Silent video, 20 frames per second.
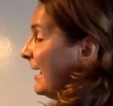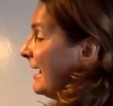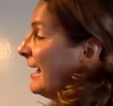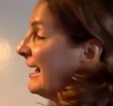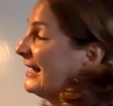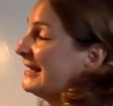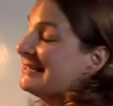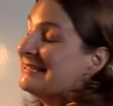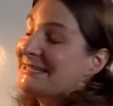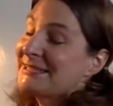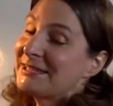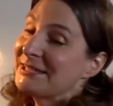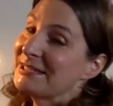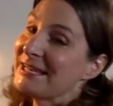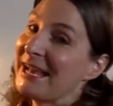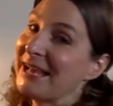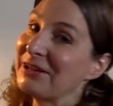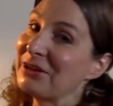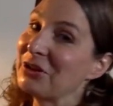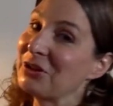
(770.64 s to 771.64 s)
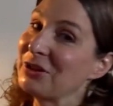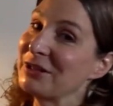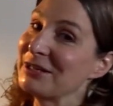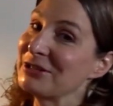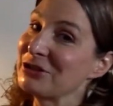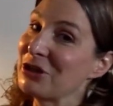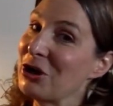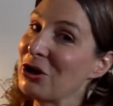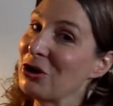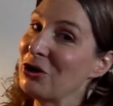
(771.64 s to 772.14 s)
As the title is
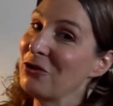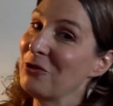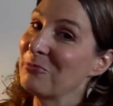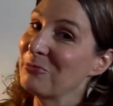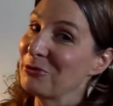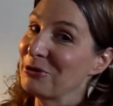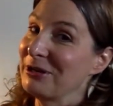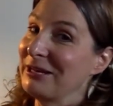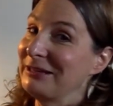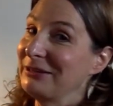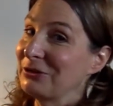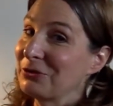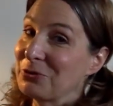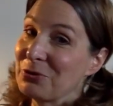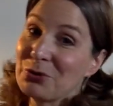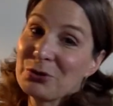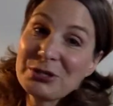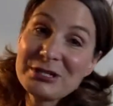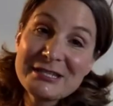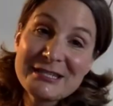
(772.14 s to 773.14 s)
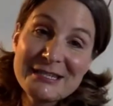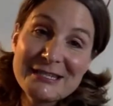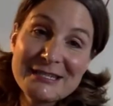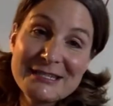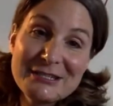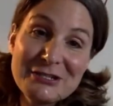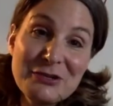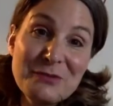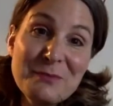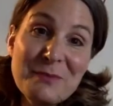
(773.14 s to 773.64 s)
All the Pretty Little Horses,
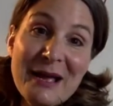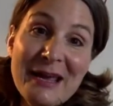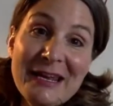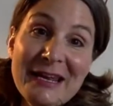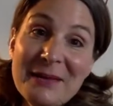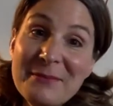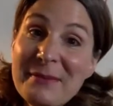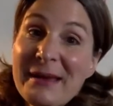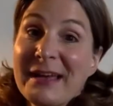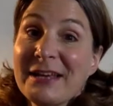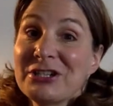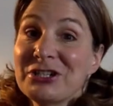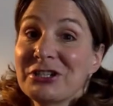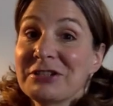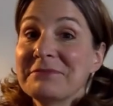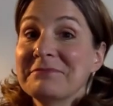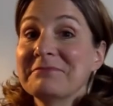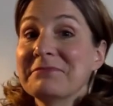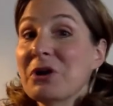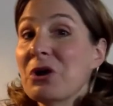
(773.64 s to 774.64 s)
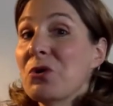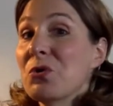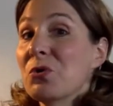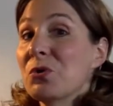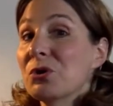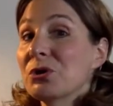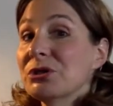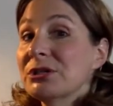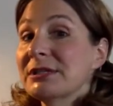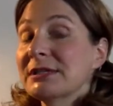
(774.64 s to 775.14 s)
you might imagine a
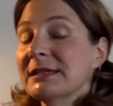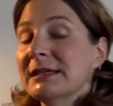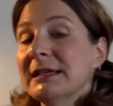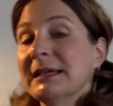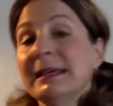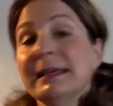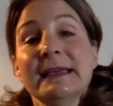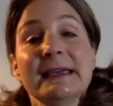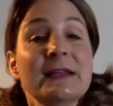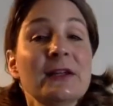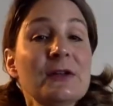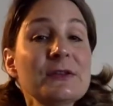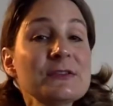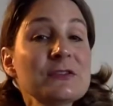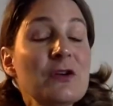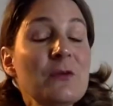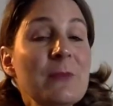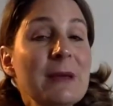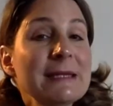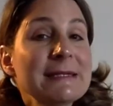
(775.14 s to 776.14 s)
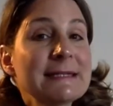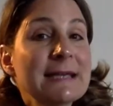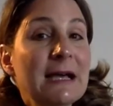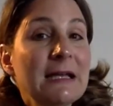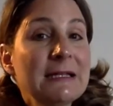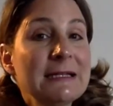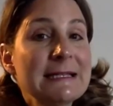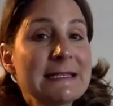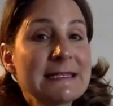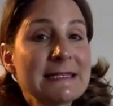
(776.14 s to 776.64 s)
horse. It also might tell
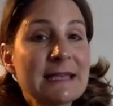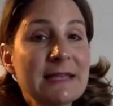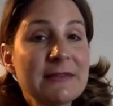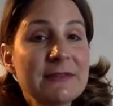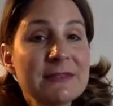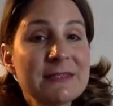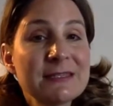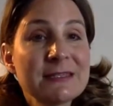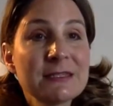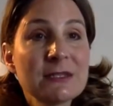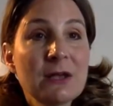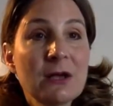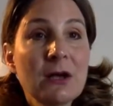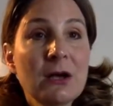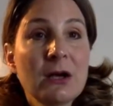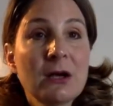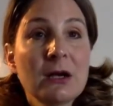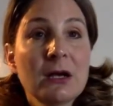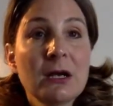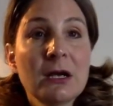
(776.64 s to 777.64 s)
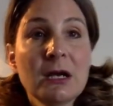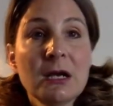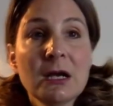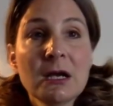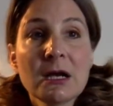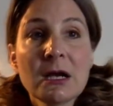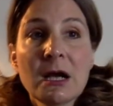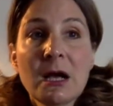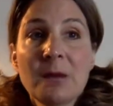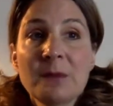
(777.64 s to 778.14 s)
us that this song
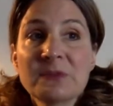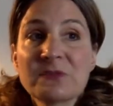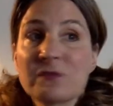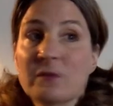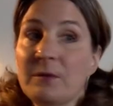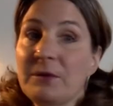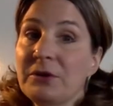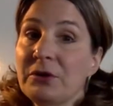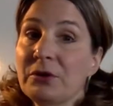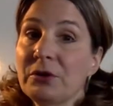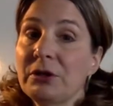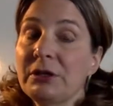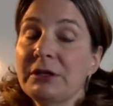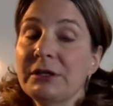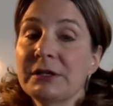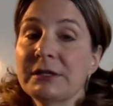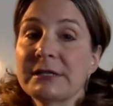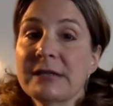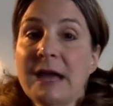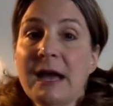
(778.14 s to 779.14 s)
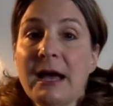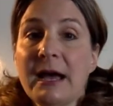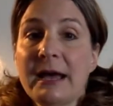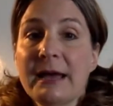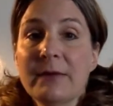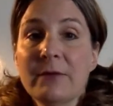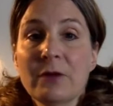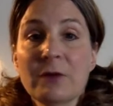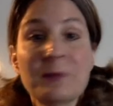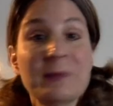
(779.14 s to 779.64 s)
comes from an earlier
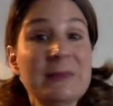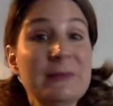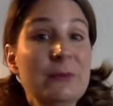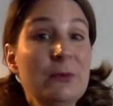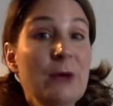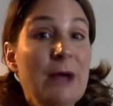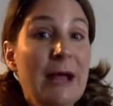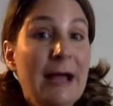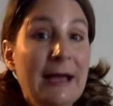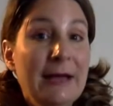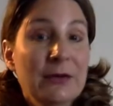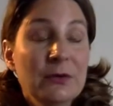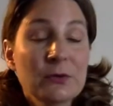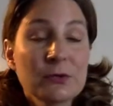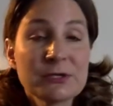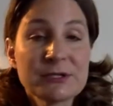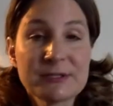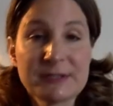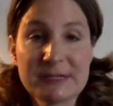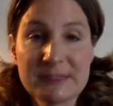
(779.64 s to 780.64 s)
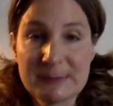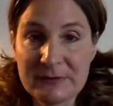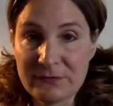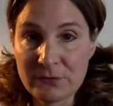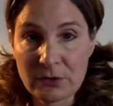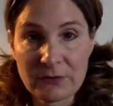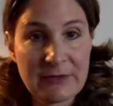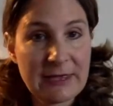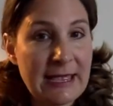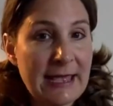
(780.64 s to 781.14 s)
time where people had horses
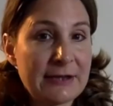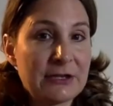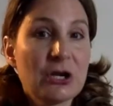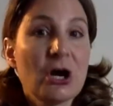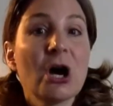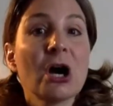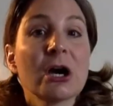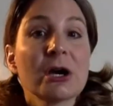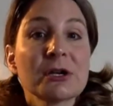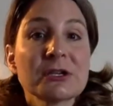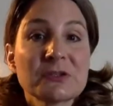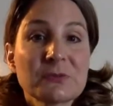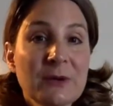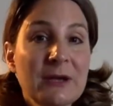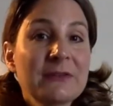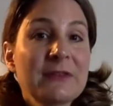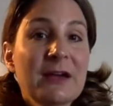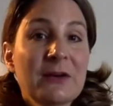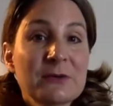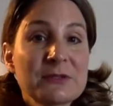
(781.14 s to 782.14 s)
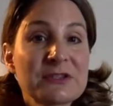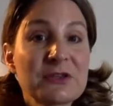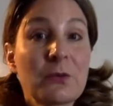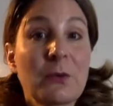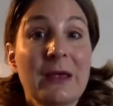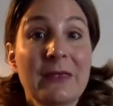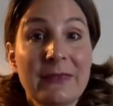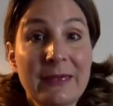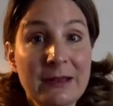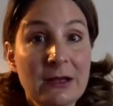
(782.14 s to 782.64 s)
before they had cars, right? That was the
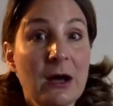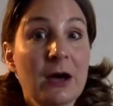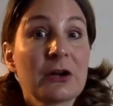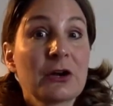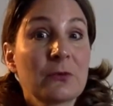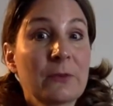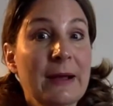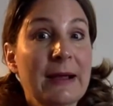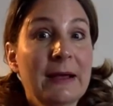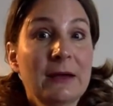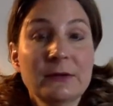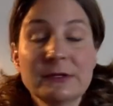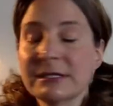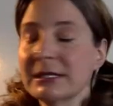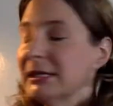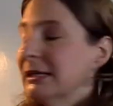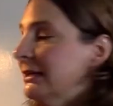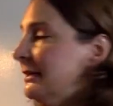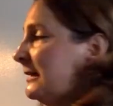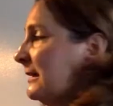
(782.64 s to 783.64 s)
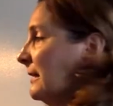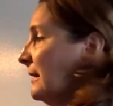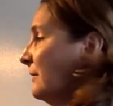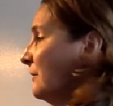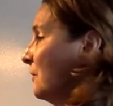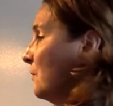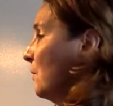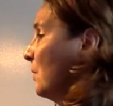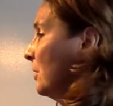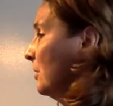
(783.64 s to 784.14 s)
way they got around in
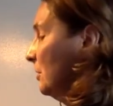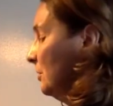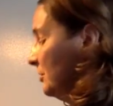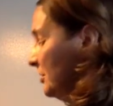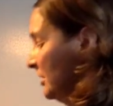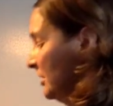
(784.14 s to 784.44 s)
the world.